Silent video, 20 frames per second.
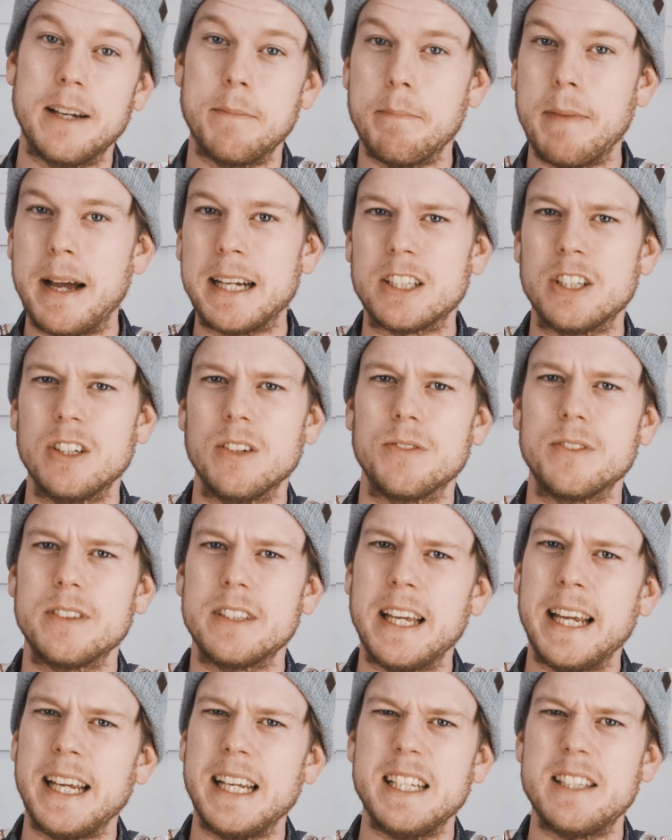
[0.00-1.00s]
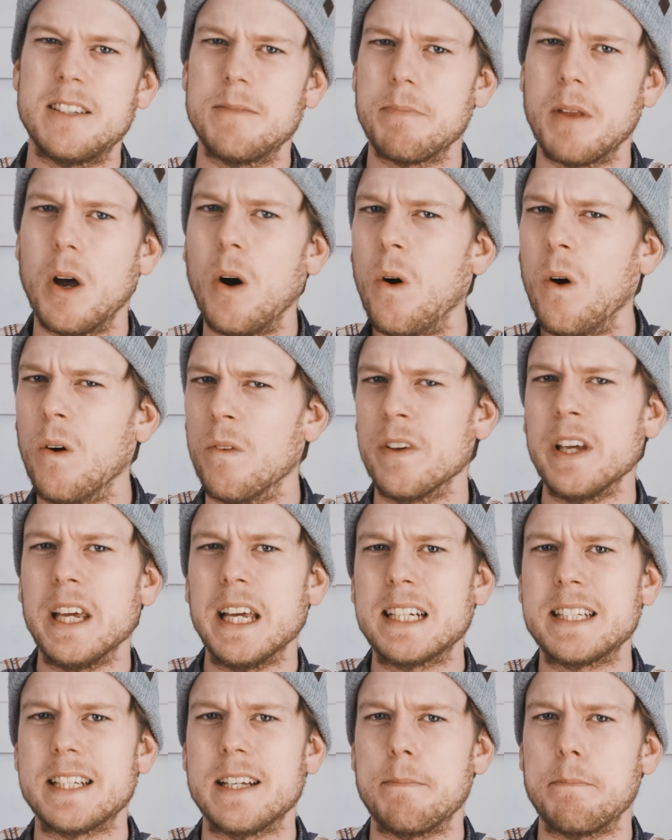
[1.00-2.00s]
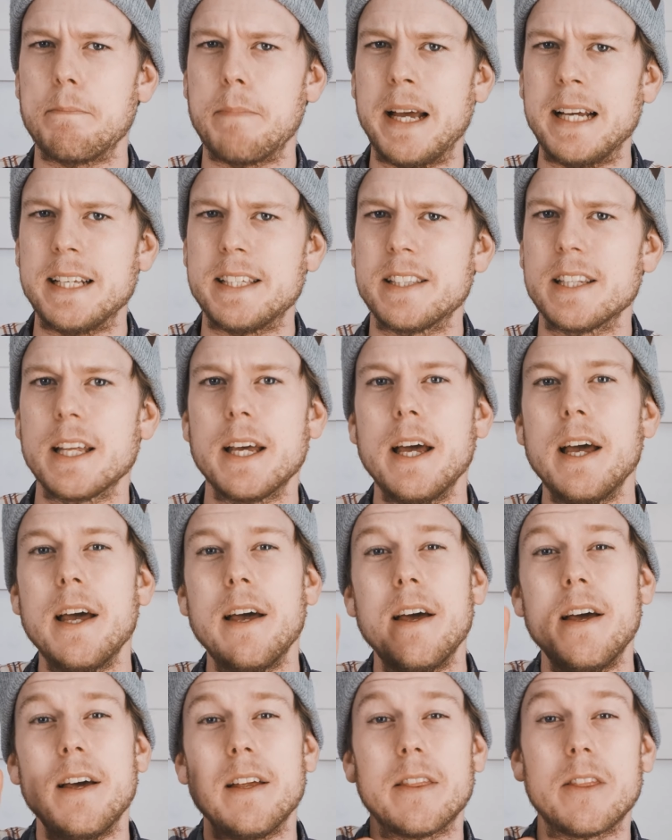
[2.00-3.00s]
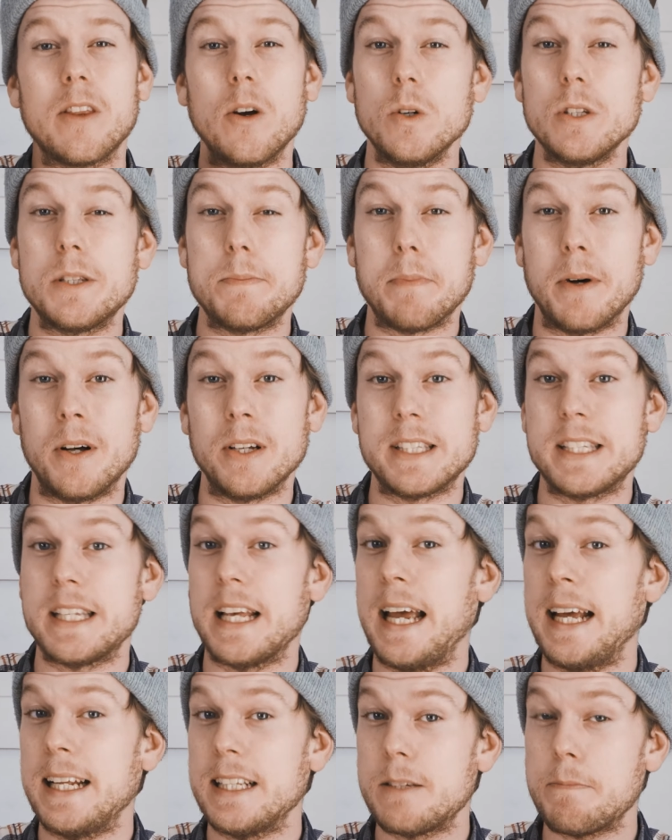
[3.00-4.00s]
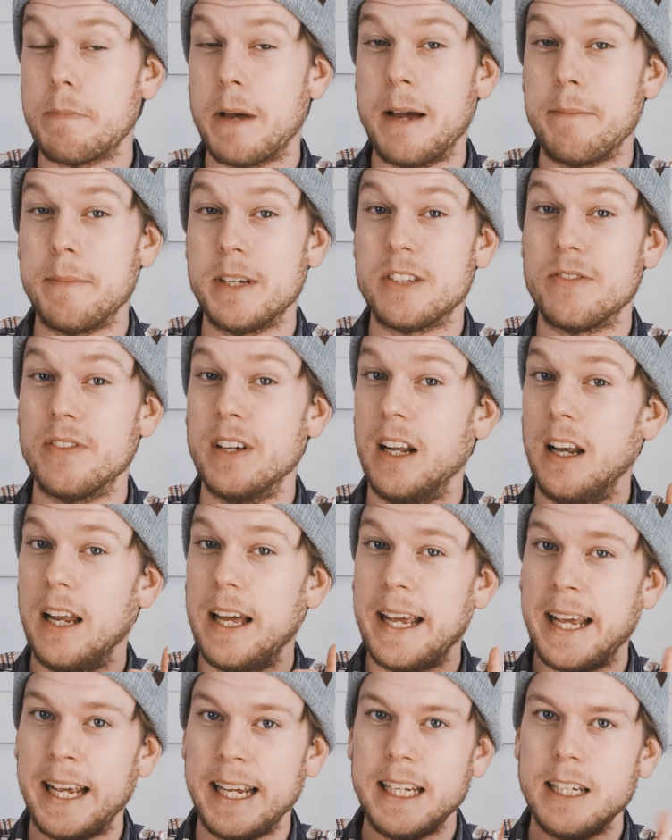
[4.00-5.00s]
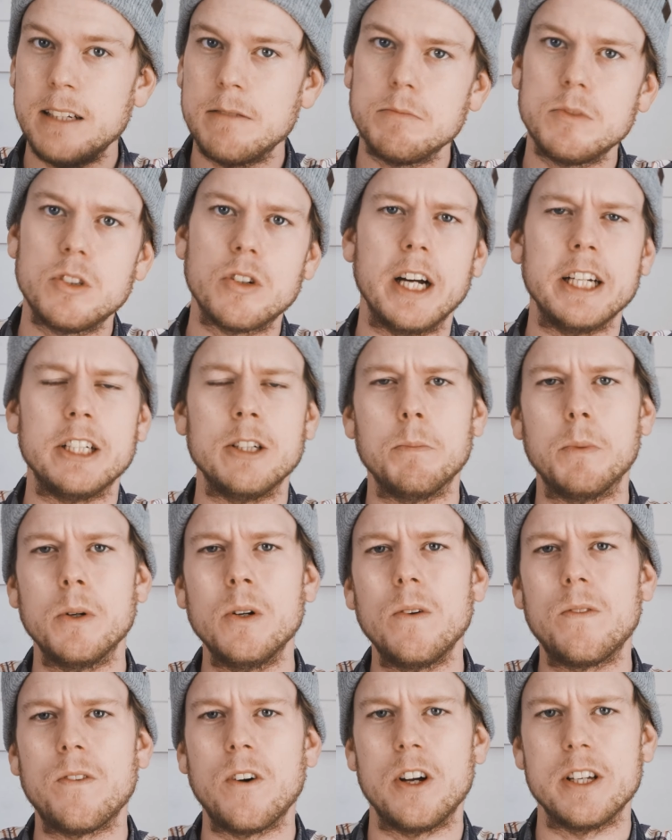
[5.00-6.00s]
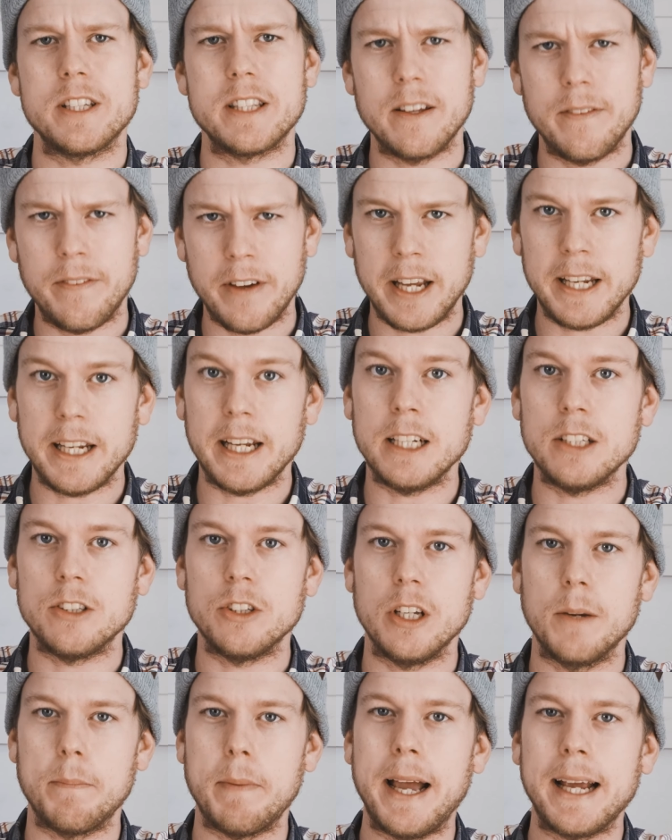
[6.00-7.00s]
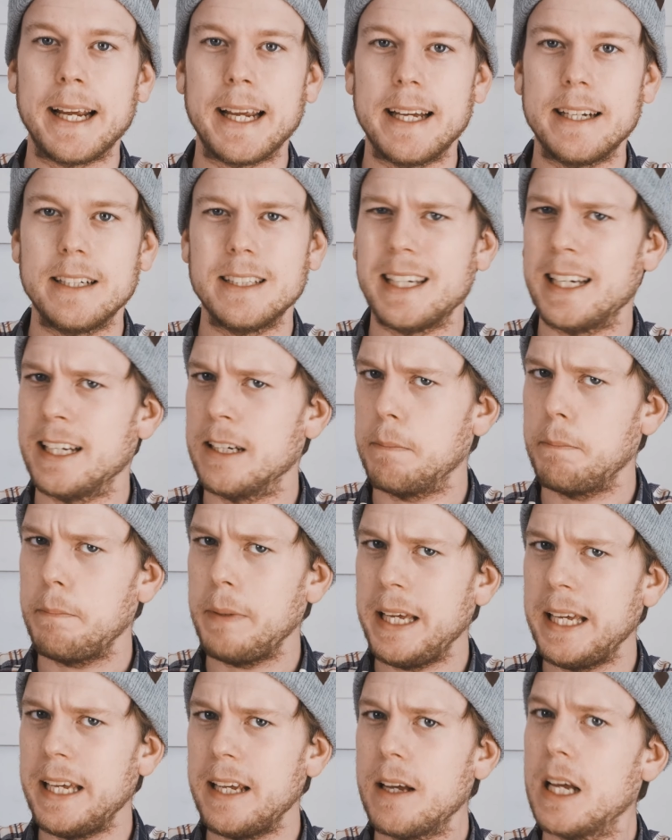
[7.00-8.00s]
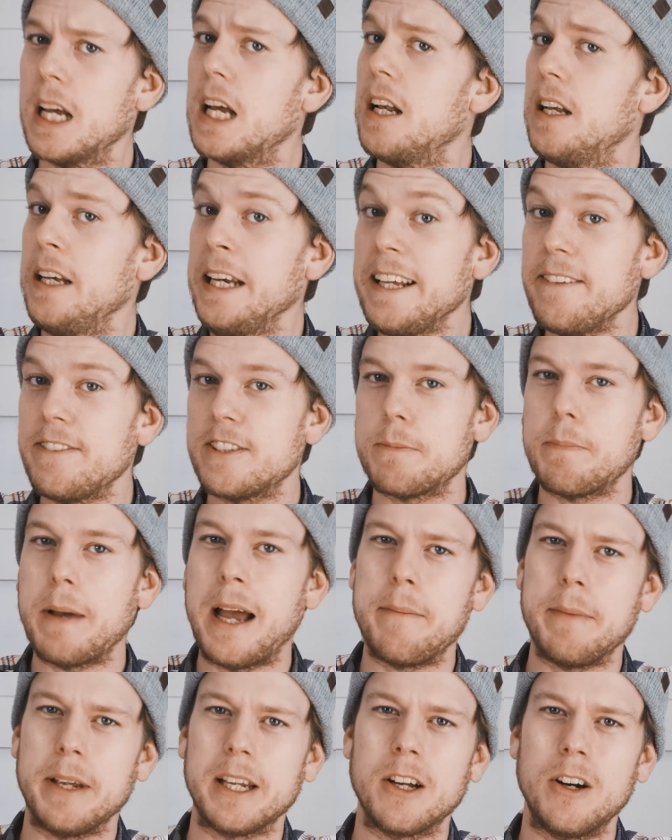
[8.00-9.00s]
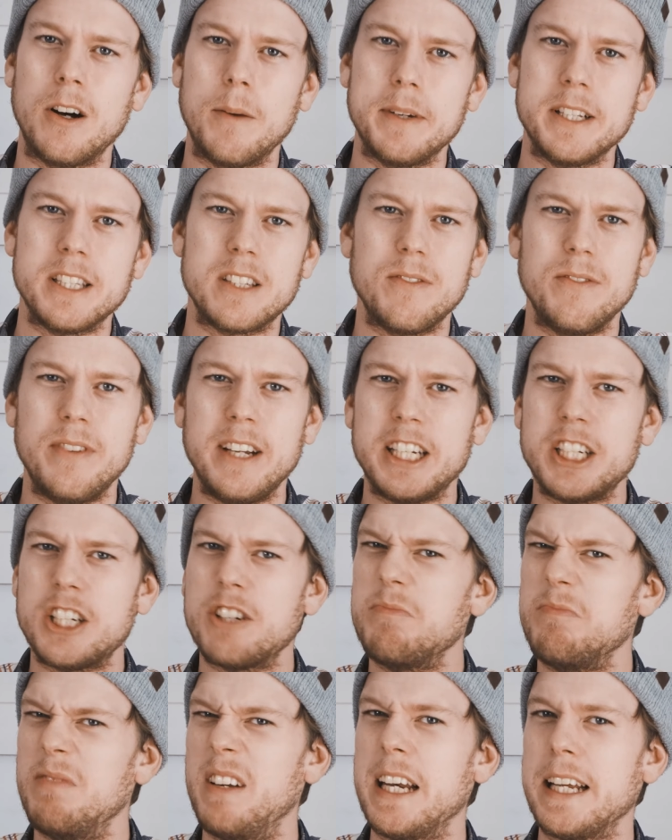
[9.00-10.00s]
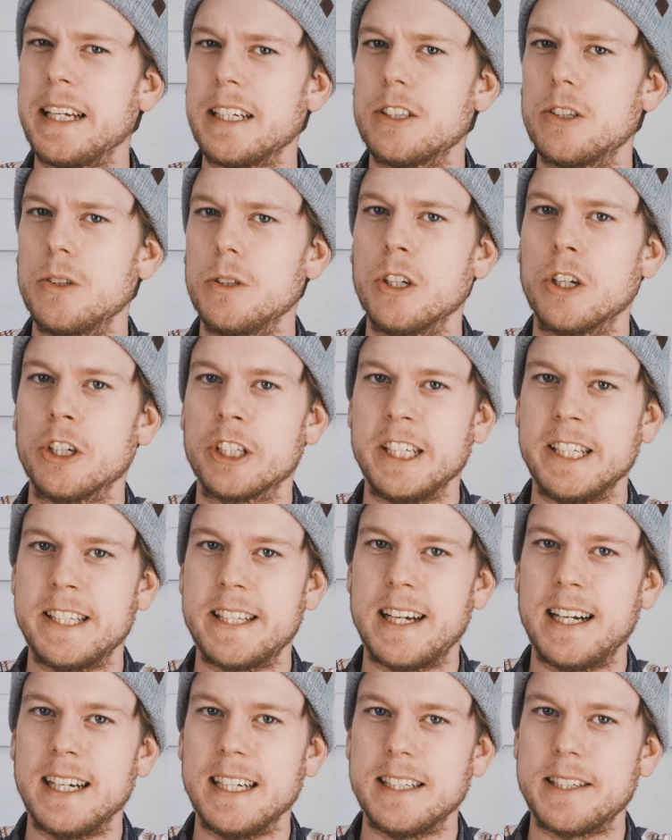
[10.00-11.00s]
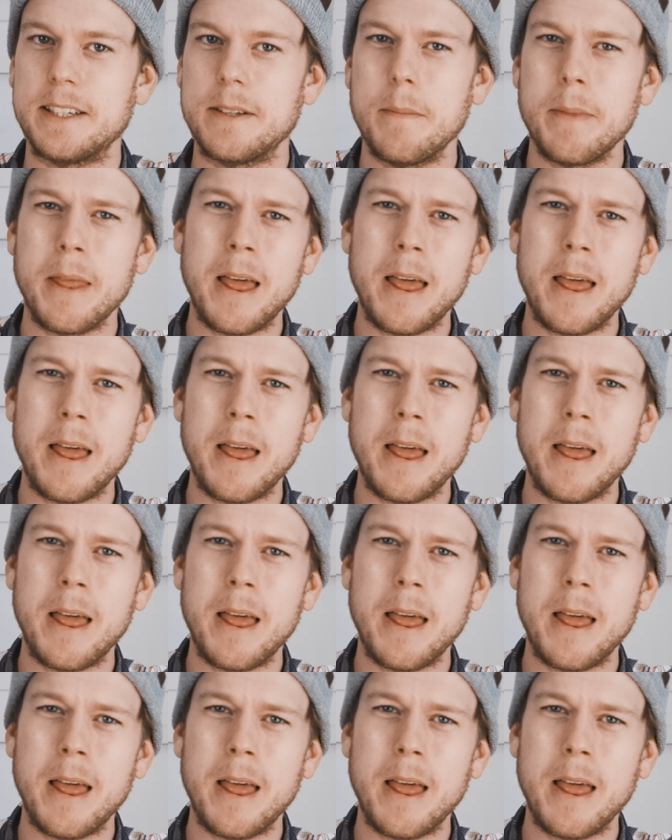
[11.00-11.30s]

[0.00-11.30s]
a matter of days or weeks at best. Those bots and spammers will A, try to brute force their way into your backend, and B, leave spammy comments which link to dodgy sites.